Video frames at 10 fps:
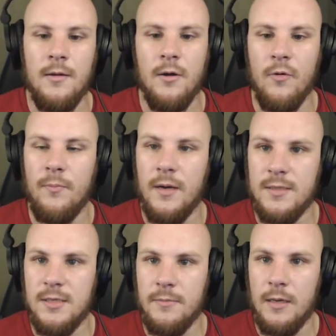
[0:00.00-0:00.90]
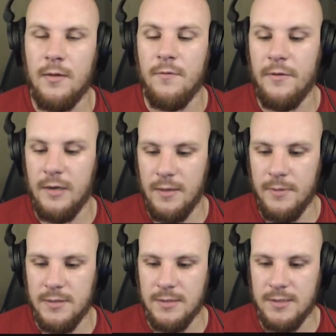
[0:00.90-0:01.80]
Now, it might seem like a very
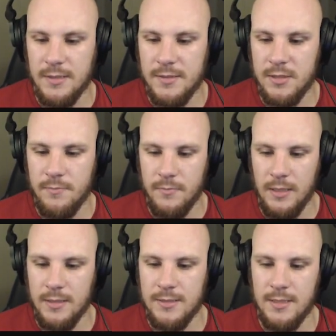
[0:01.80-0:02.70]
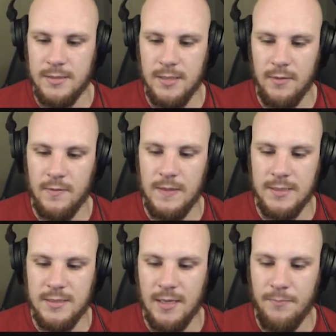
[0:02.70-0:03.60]
limiting system in the sense that
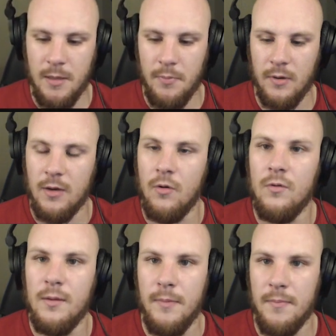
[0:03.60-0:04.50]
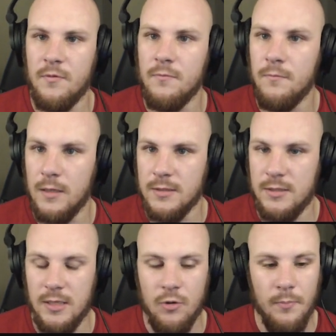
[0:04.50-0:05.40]
this step mapper can only map to one
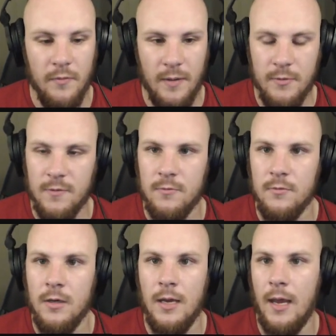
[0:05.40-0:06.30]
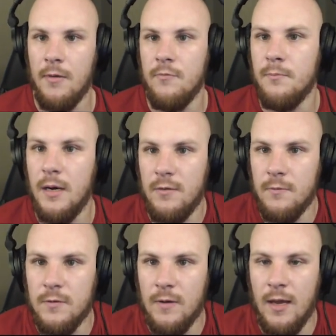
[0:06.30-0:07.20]
single parameter, and you might
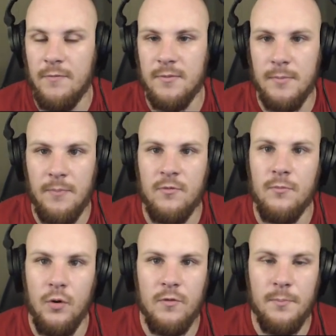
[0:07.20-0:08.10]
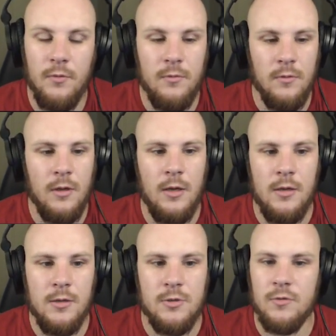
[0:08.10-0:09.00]
want to have it mapped to multiple.
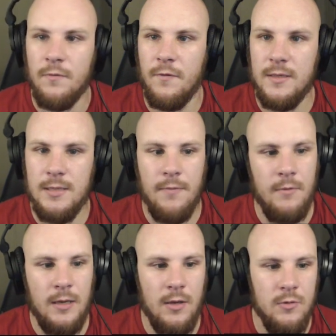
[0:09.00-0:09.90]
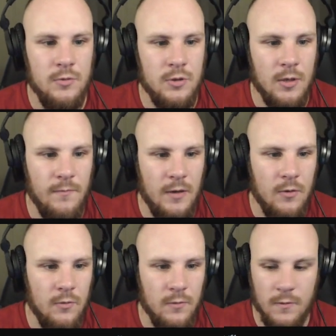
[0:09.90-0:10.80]
So to fix that, we can use something
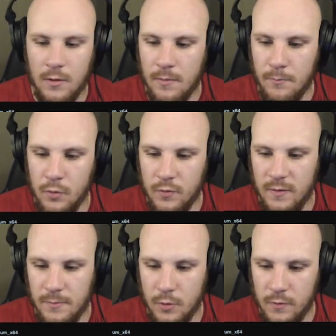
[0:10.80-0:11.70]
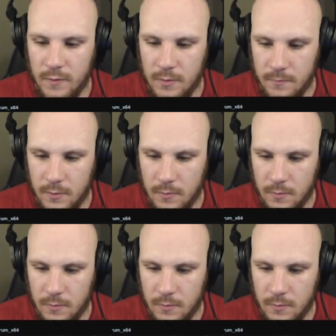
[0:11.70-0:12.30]
called multi-multi.